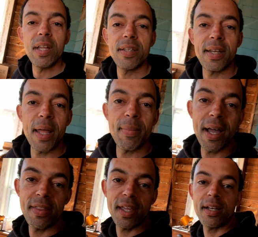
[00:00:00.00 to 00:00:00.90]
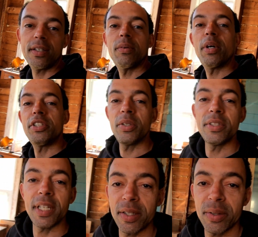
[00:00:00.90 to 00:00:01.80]
did I buy that? Why don't you go
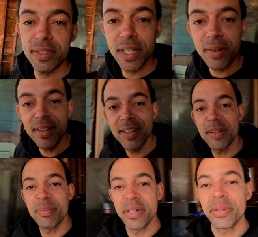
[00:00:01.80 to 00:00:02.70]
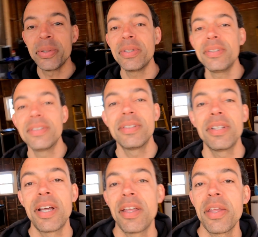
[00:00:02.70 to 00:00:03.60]
check those out? They're pretty cool.
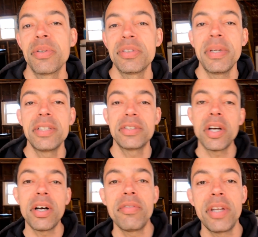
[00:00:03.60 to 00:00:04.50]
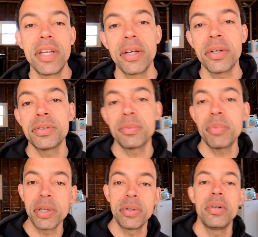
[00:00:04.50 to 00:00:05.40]
There were some install videos,
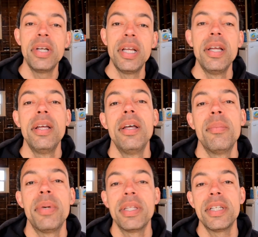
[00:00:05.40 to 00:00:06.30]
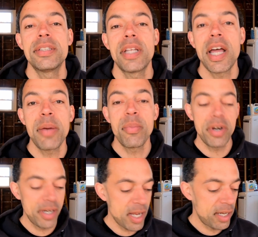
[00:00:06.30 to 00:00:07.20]
pretty cool. But this time
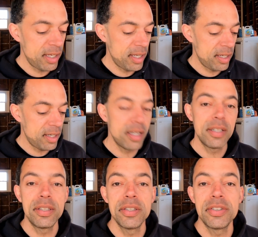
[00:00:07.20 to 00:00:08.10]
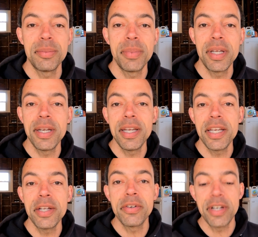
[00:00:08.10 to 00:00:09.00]
we're getting into some
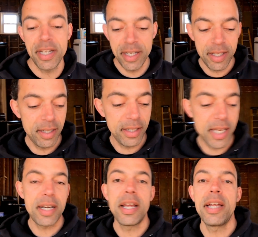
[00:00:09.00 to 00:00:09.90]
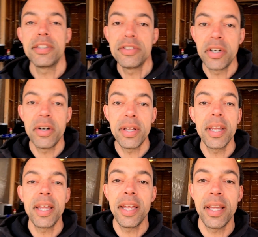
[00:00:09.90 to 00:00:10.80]
nitty gritty, getting our hands dirty,
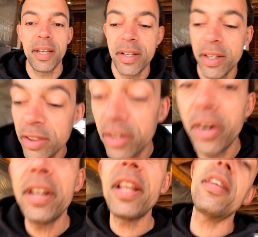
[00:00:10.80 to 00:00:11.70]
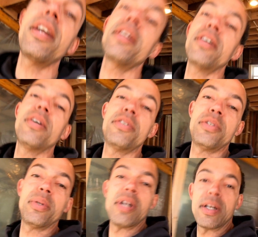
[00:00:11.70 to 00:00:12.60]
and learning a thing or
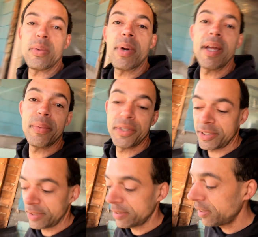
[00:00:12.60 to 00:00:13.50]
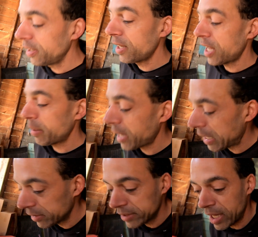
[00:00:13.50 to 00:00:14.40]
two along the way, which I'm kind
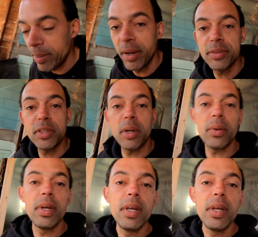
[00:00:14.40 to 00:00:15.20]
of excited about. So,